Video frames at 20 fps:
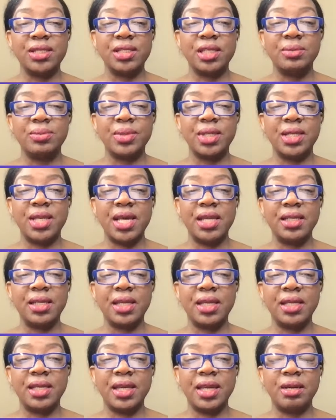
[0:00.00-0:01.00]
something that
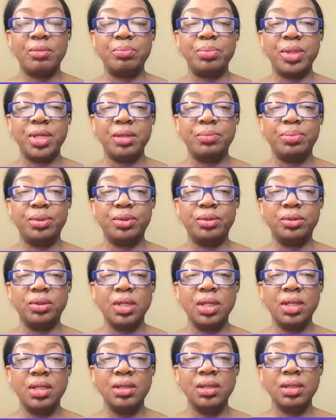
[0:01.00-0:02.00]
can help people
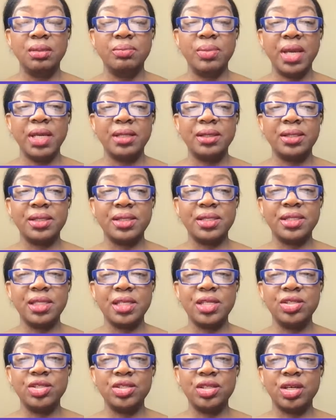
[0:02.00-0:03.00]
make a
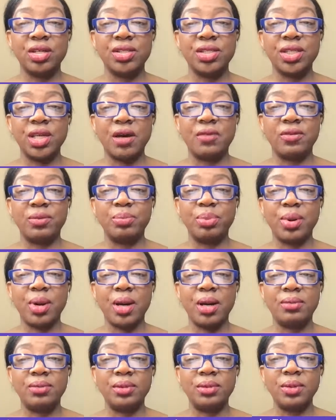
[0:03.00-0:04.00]
decision or solve a
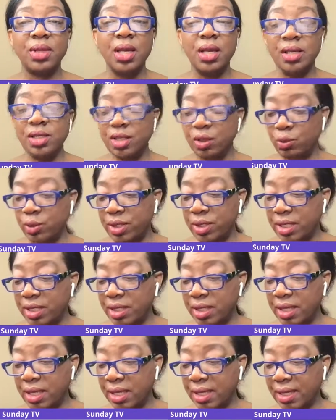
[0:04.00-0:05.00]
problem? So we
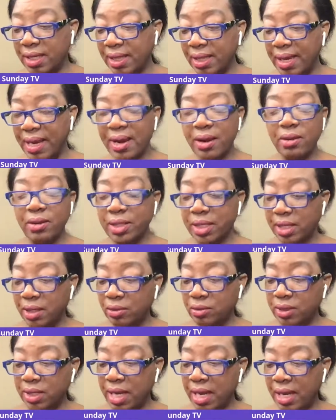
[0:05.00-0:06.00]
need to get clarity
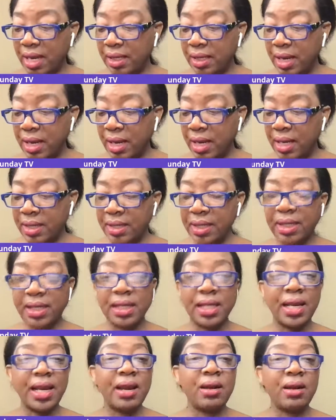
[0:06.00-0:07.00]
on that, and the
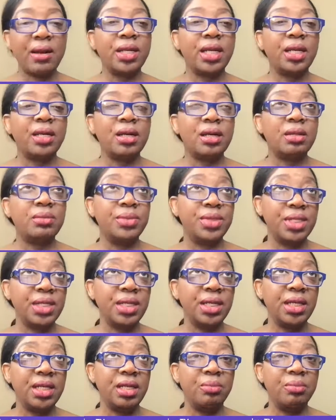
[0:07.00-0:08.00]
clarity comes
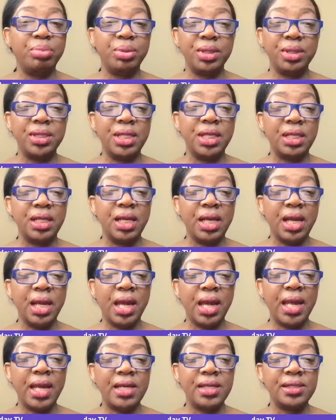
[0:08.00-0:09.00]
in and putting it
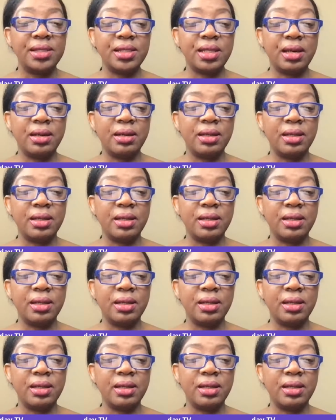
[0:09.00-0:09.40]
as